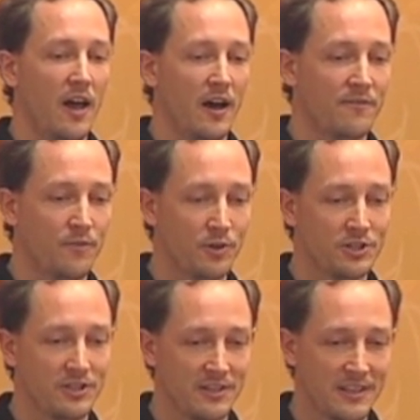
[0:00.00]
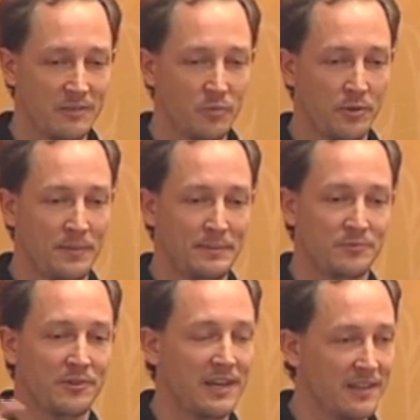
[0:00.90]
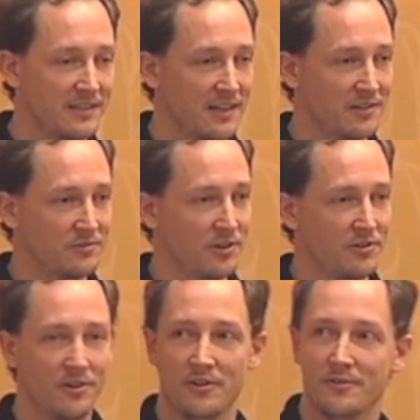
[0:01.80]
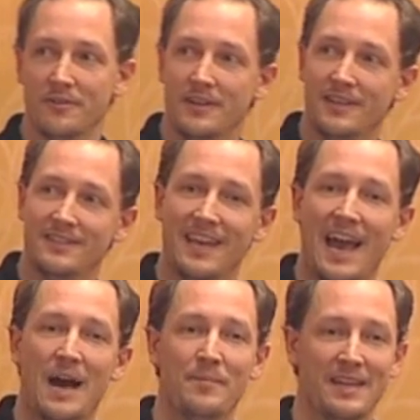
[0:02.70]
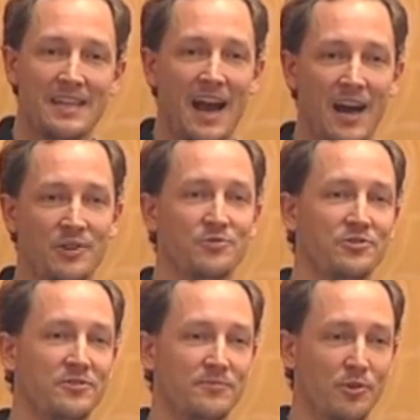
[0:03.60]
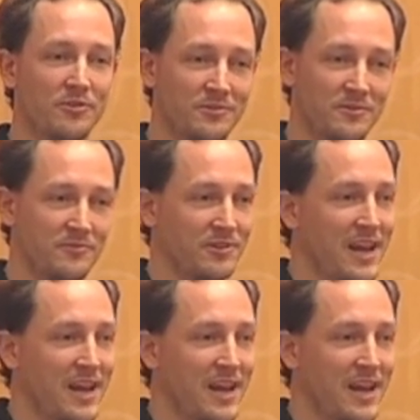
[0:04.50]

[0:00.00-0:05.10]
Unfortunately, what the people reading this article don't know is how many hundreds of blogs would have